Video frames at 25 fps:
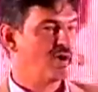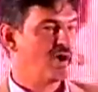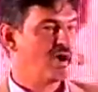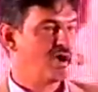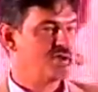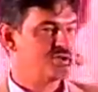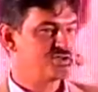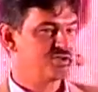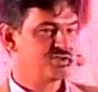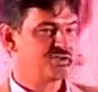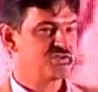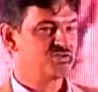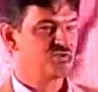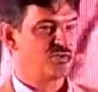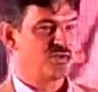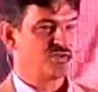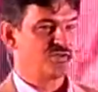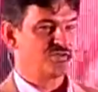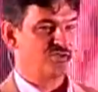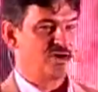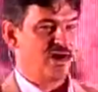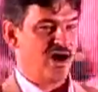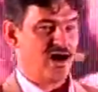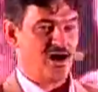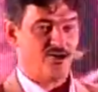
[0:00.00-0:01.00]
I just want
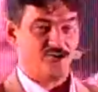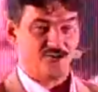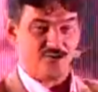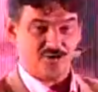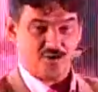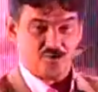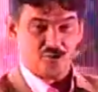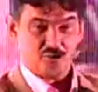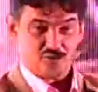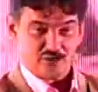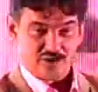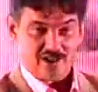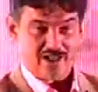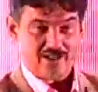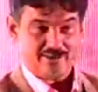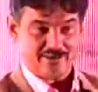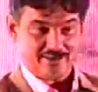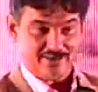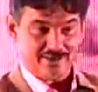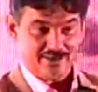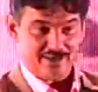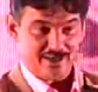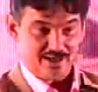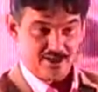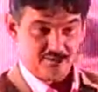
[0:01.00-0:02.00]
to have the
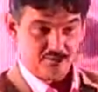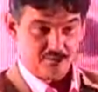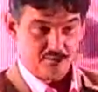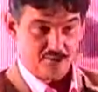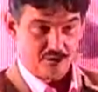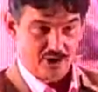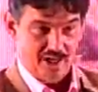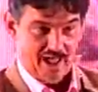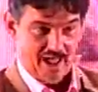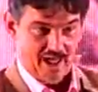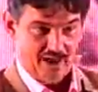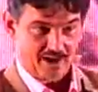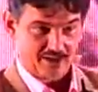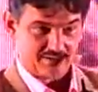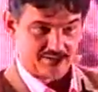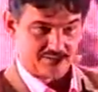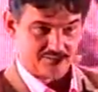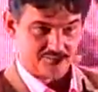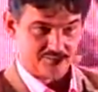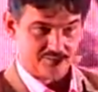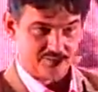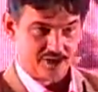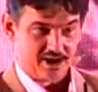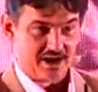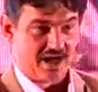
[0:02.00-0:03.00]
branding impact,
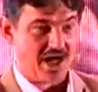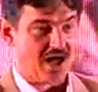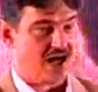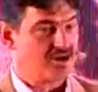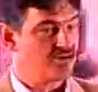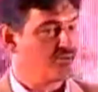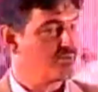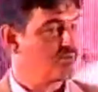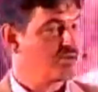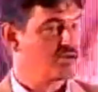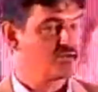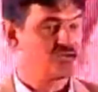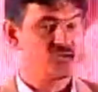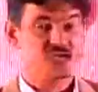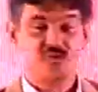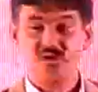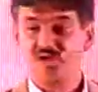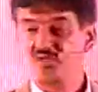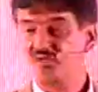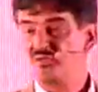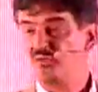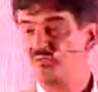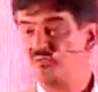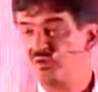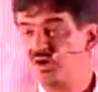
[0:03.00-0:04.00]
but I don't want to
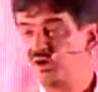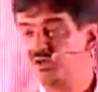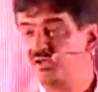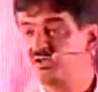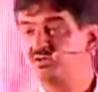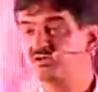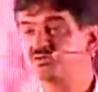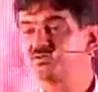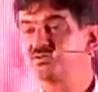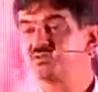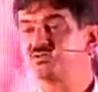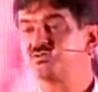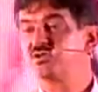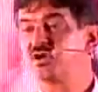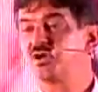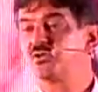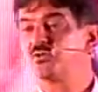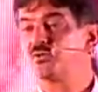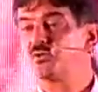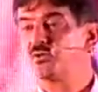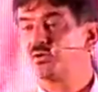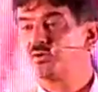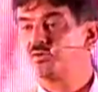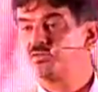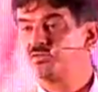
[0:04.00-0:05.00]
pay the money because it's not
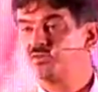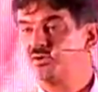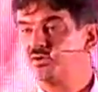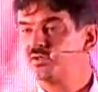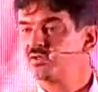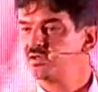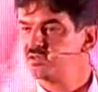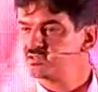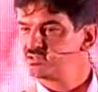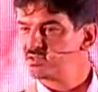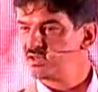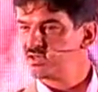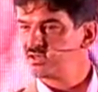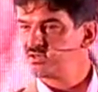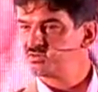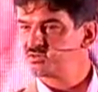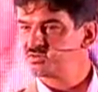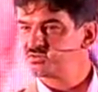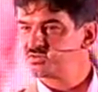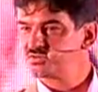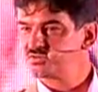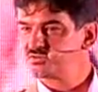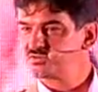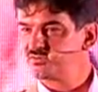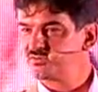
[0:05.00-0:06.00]
worth it. Isn't that
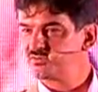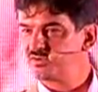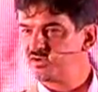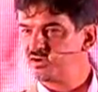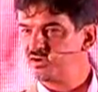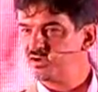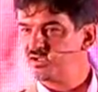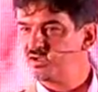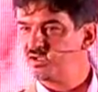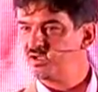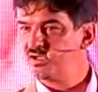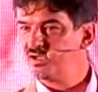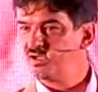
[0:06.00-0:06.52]
interesting so far?